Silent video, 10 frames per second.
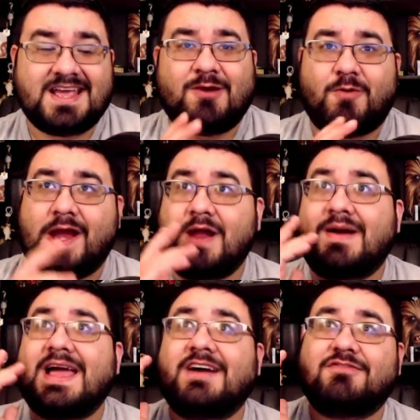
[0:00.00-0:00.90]
Right now I
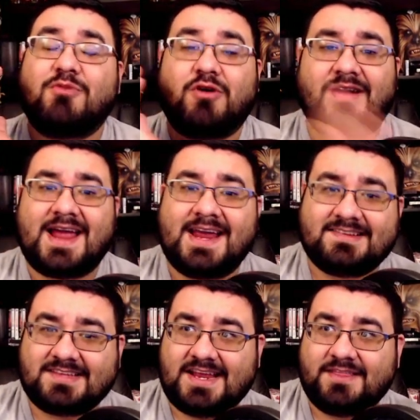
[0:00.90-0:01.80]
have more likes
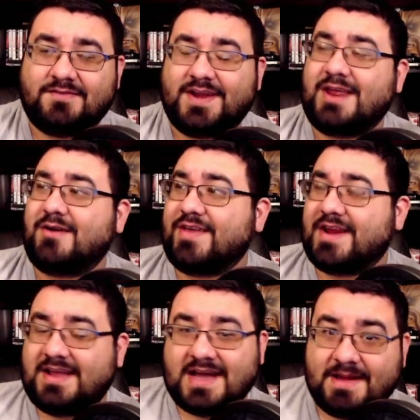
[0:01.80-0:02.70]
in the video than
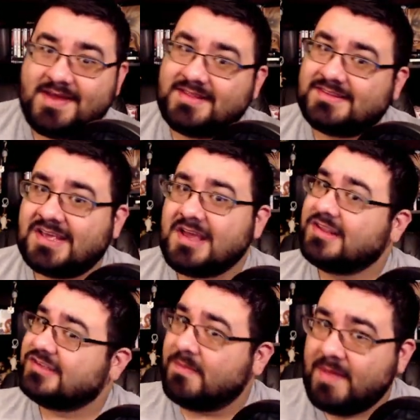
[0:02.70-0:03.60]
comments,
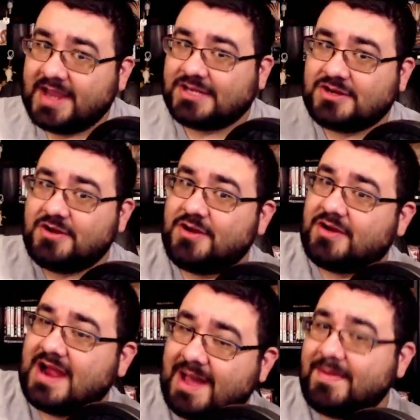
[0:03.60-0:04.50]
so make sure you're
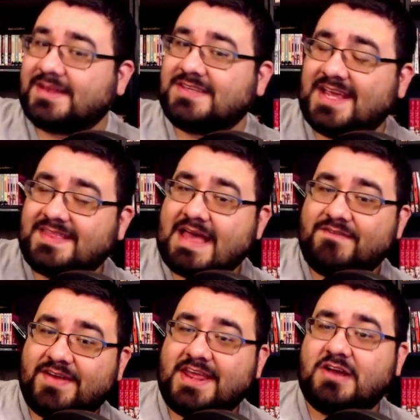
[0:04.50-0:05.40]
commenting in that
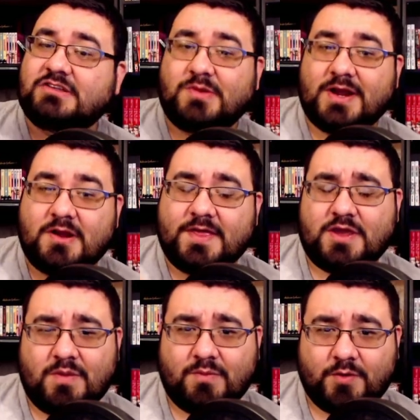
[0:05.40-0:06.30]
video so I know that you
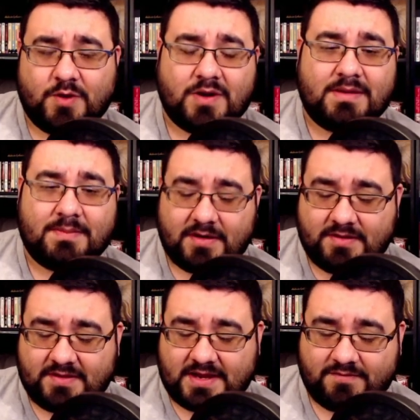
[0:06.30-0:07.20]
want to be part of
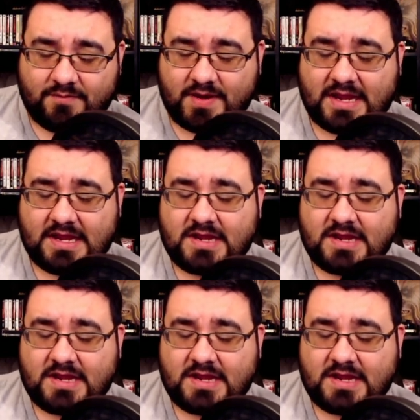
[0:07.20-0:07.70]
the giveaway.